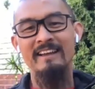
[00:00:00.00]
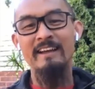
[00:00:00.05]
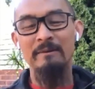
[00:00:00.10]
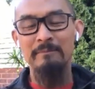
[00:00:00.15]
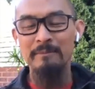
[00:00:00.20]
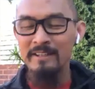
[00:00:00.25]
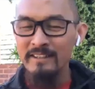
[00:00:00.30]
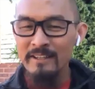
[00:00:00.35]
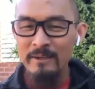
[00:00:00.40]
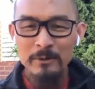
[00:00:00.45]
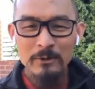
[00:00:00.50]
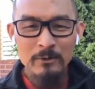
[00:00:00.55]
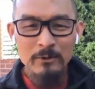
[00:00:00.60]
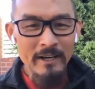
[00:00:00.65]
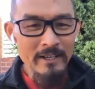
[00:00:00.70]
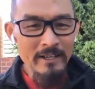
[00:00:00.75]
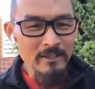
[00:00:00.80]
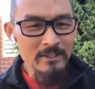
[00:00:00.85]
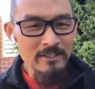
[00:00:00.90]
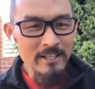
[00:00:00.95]
I mean, they were
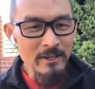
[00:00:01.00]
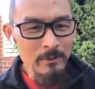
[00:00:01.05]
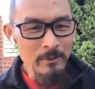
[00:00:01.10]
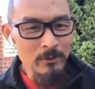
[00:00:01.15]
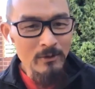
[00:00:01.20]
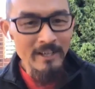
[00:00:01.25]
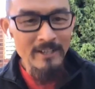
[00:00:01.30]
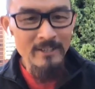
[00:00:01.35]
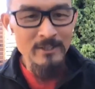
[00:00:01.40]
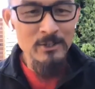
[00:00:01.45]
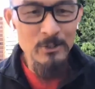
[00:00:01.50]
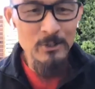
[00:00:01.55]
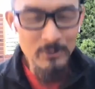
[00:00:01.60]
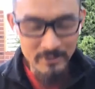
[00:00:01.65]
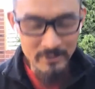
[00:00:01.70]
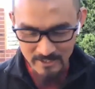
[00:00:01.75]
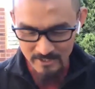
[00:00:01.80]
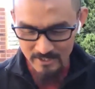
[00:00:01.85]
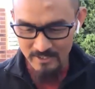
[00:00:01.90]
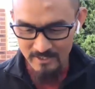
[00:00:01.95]
great. They were great
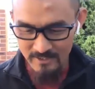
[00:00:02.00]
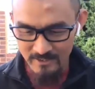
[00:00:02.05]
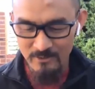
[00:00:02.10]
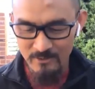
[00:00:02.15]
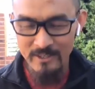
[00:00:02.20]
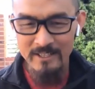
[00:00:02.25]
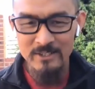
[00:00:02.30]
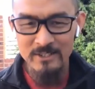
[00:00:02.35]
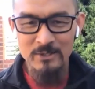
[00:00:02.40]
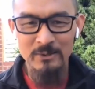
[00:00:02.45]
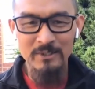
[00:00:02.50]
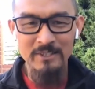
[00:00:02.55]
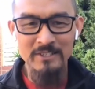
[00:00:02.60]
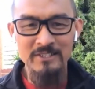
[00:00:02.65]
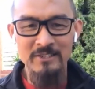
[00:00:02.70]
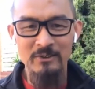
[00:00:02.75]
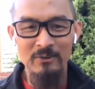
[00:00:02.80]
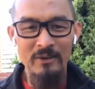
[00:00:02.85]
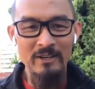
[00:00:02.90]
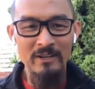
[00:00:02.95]
toys
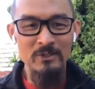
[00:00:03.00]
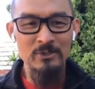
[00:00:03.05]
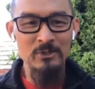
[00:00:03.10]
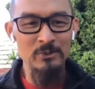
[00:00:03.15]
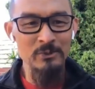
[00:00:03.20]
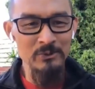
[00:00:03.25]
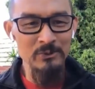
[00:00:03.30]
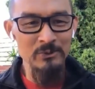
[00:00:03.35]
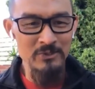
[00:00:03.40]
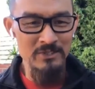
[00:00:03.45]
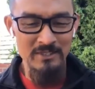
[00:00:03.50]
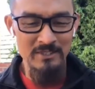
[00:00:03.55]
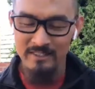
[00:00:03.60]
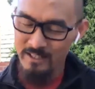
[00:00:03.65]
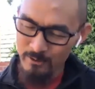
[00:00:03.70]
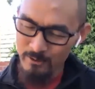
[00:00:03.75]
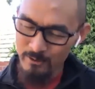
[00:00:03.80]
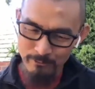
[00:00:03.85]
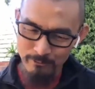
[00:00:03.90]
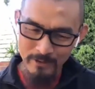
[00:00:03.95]
and great tools.
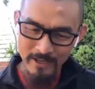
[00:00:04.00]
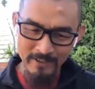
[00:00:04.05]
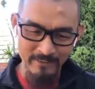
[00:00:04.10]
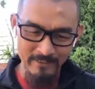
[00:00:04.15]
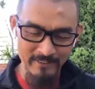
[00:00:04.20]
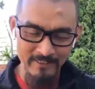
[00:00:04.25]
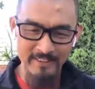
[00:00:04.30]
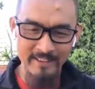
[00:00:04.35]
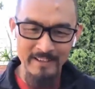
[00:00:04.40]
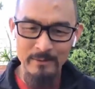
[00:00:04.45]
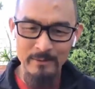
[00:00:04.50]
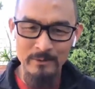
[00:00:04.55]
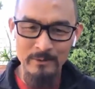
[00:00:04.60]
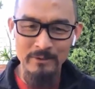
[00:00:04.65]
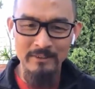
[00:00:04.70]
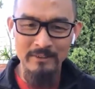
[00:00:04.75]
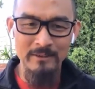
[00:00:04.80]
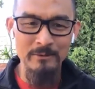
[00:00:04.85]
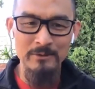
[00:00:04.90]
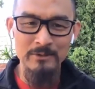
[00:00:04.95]
They were fun.
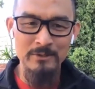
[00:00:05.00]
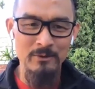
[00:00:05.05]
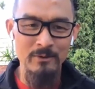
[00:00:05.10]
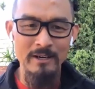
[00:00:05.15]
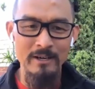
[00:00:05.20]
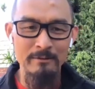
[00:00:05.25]
It was